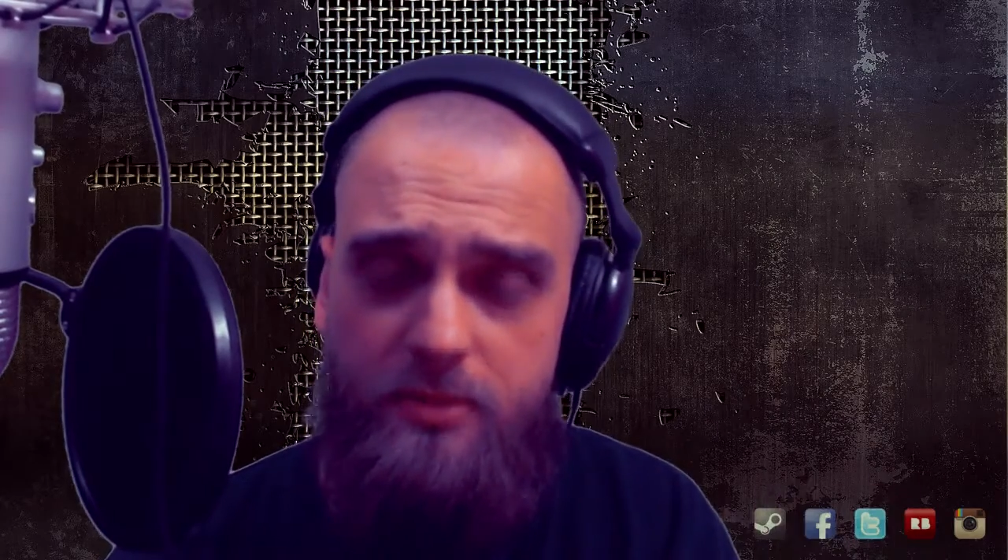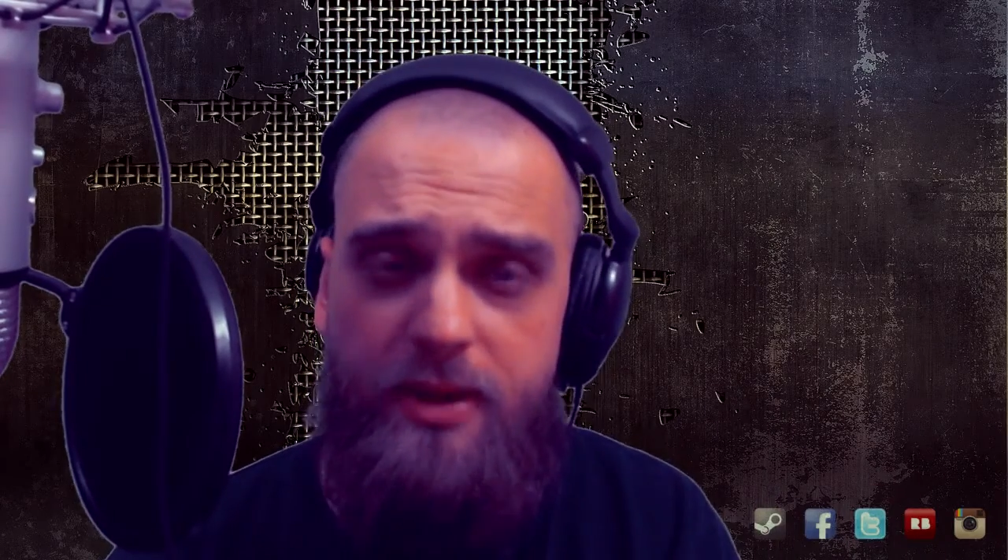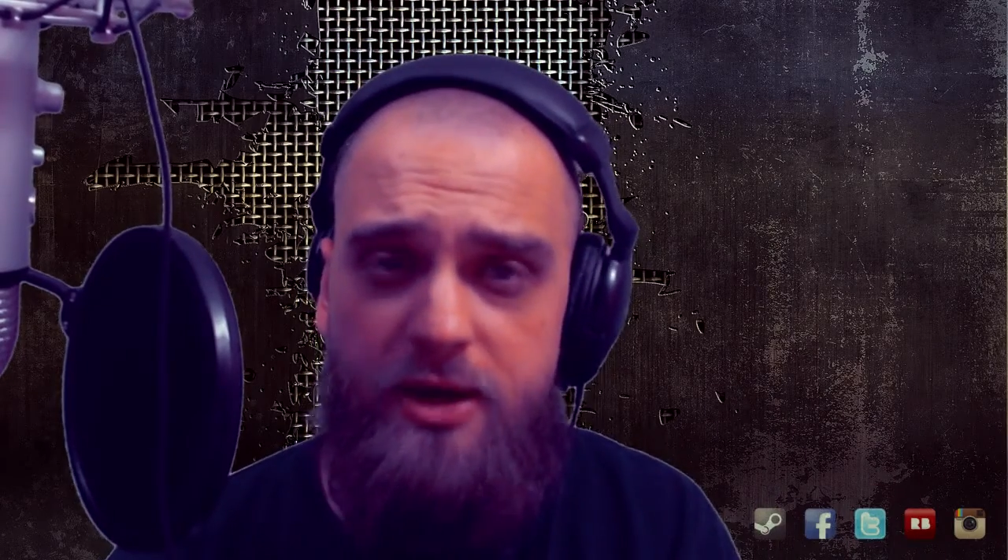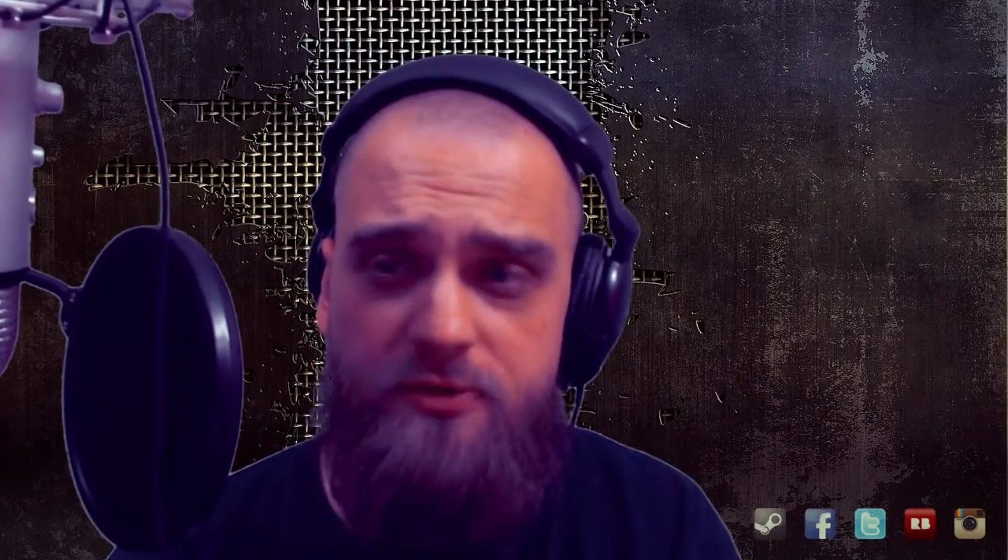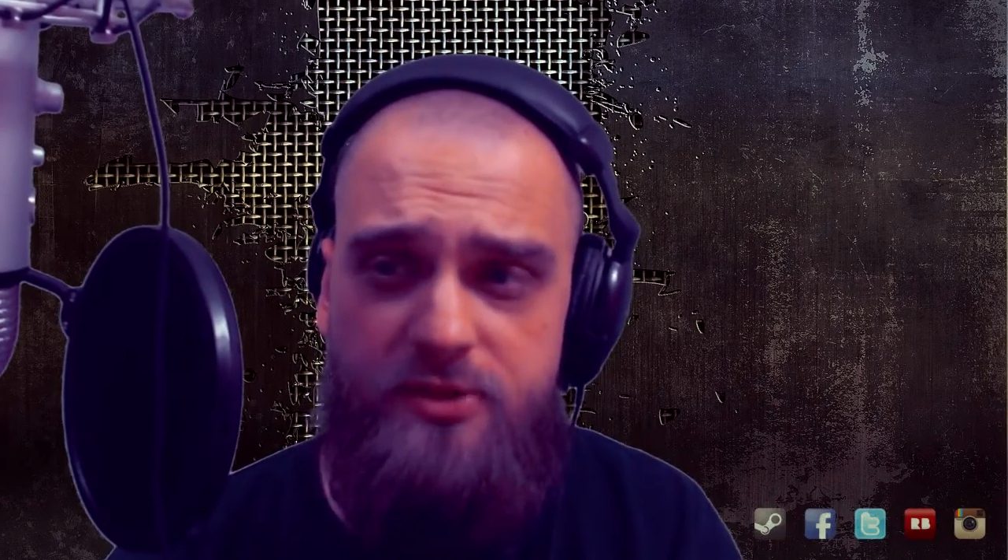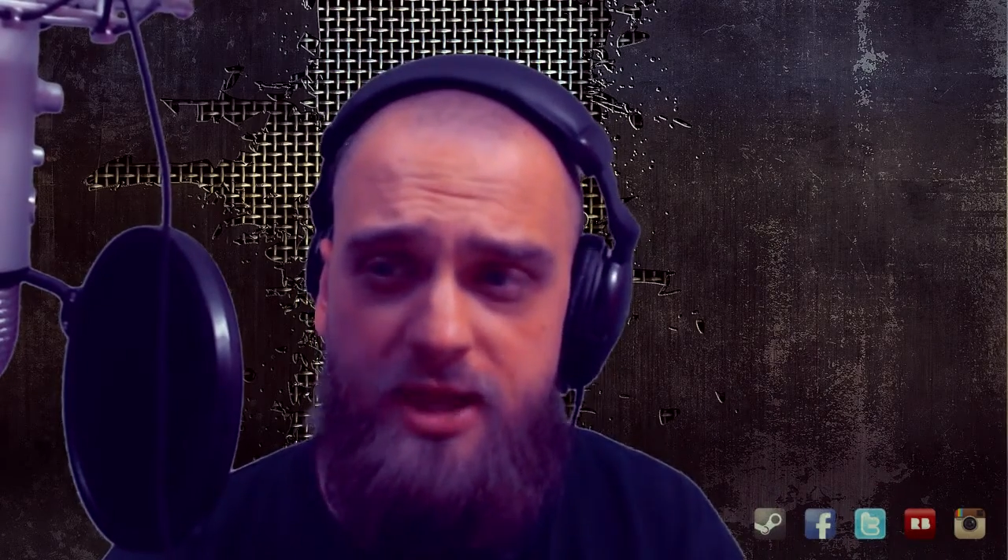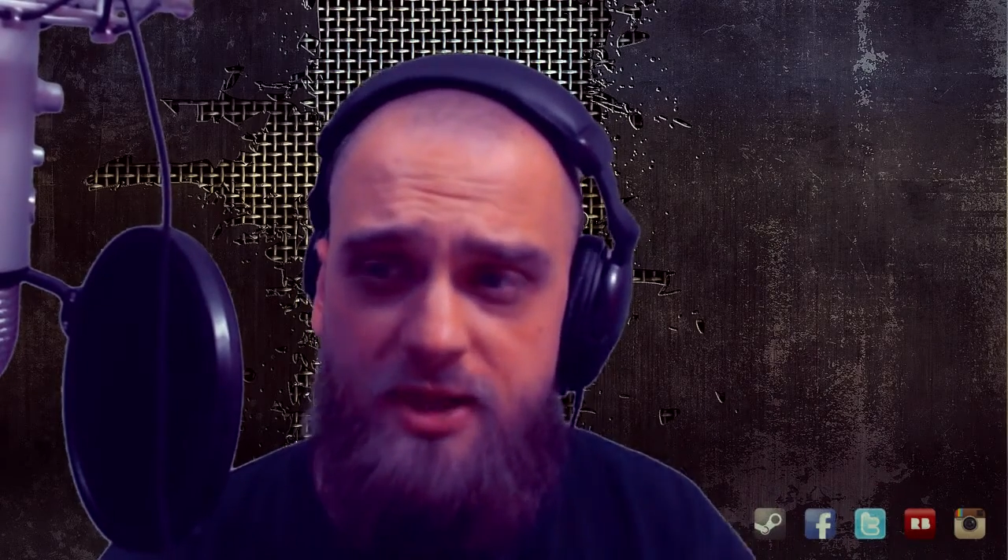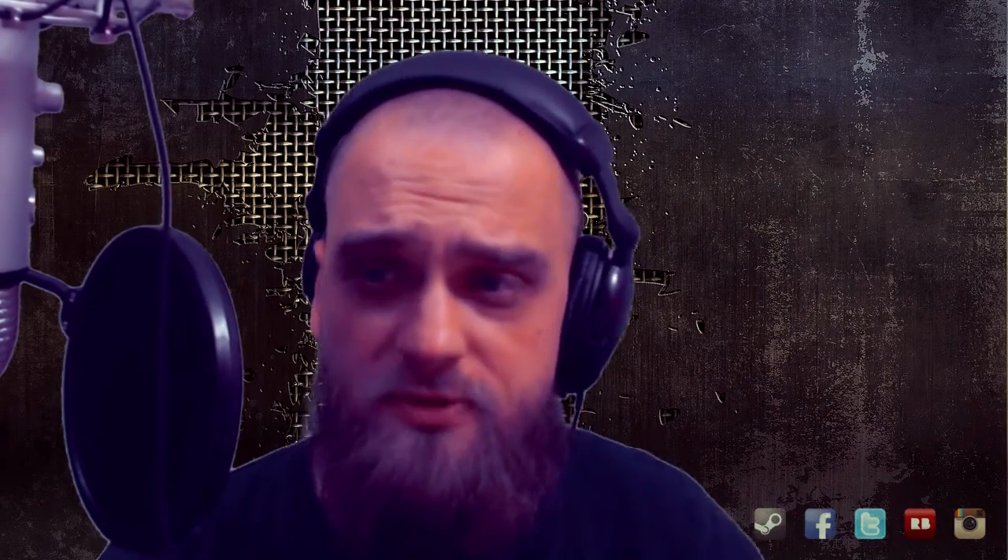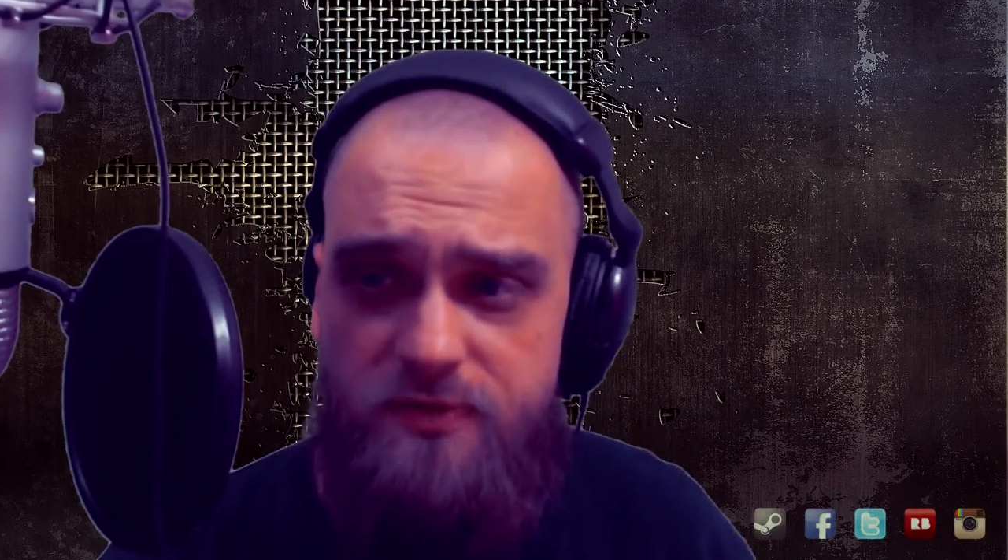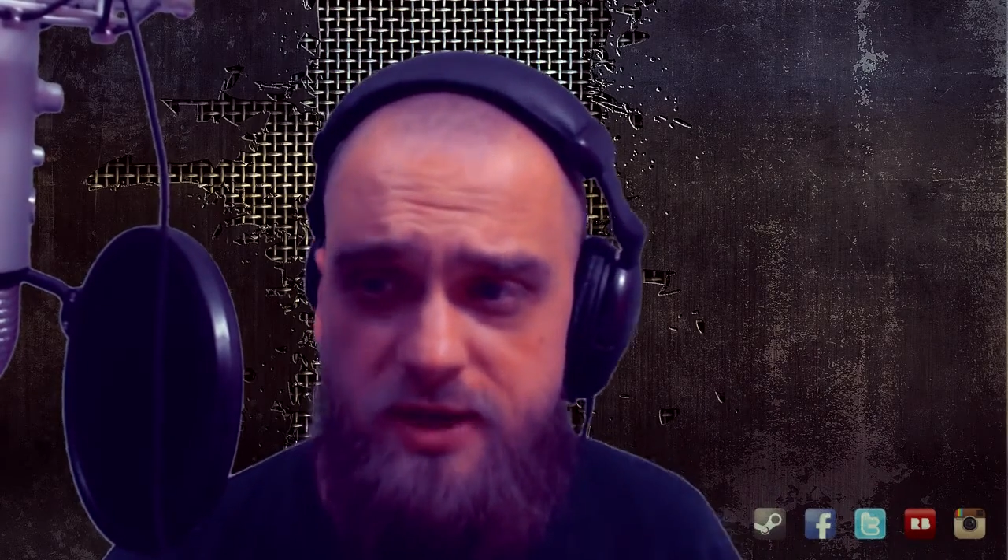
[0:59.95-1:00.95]
Manos The
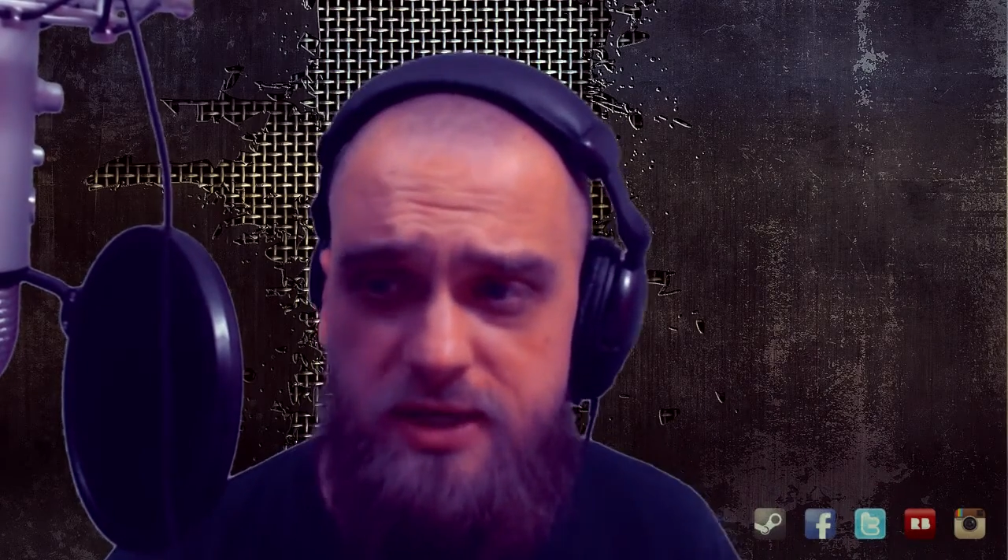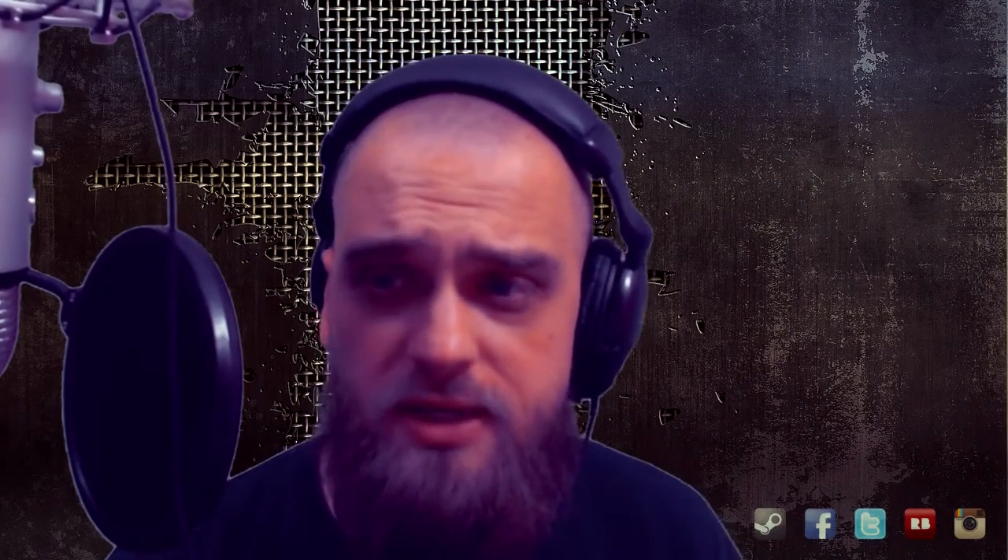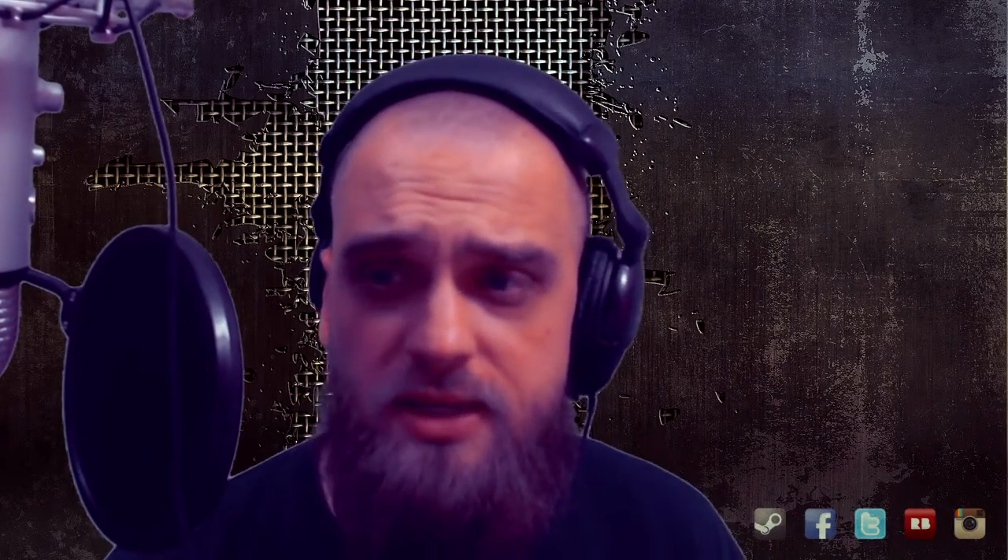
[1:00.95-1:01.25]
Hands of Fate.